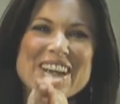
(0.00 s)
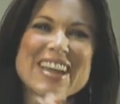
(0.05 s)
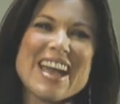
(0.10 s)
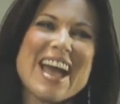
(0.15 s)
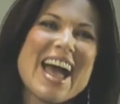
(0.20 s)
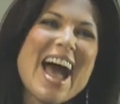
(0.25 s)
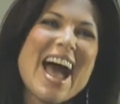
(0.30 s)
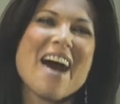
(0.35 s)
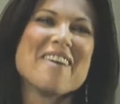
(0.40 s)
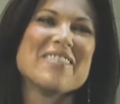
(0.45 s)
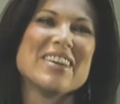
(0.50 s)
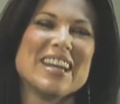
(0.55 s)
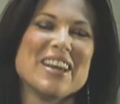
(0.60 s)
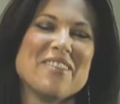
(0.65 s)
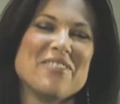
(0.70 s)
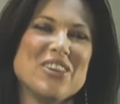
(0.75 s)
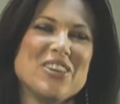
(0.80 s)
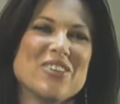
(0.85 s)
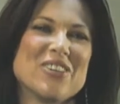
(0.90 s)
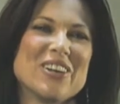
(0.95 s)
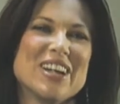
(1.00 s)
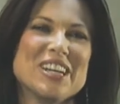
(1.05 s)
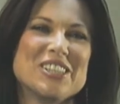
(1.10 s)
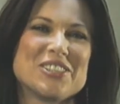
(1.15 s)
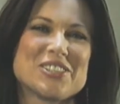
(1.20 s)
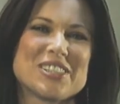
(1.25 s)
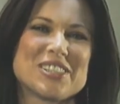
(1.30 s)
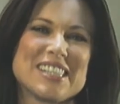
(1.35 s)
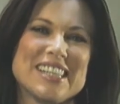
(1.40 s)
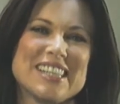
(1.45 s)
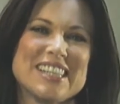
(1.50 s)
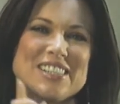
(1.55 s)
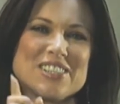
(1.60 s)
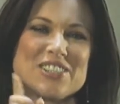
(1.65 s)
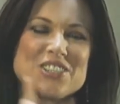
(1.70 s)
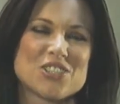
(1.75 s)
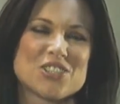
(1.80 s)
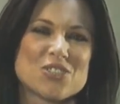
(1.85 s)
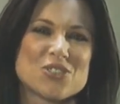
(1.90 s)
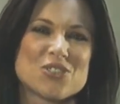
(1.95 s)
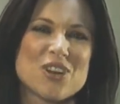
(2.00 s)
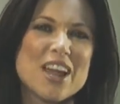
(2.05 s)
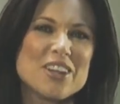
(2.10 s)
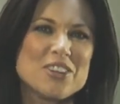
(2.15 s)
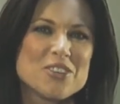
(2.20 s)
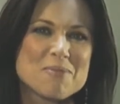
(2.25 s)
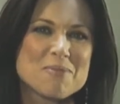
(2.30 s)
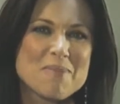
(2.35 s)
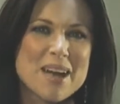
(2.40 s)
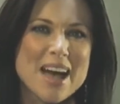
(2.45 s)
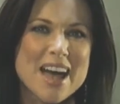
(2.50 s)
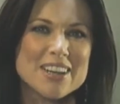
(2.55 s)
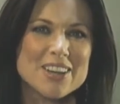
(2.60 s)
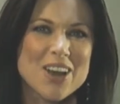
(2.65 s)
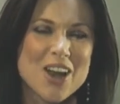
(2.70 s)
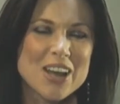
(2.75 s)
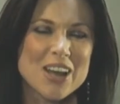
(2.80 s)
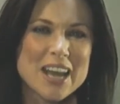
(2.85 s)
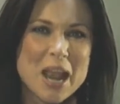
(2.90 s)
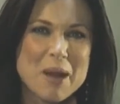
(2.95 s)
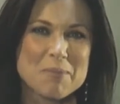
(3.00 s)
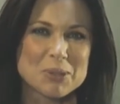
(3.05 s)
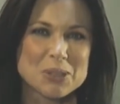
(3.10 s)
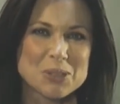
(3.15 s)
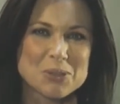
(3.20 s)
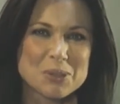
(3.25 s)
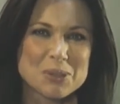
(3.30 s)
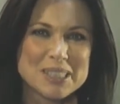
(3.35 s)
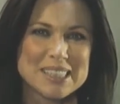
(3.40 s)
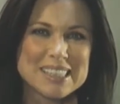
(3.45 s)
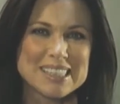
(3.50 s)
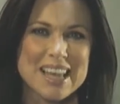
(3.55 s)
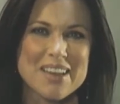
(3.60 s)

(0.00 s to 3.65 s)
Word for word: well, there you have it. If you are interested in strut your mutt on April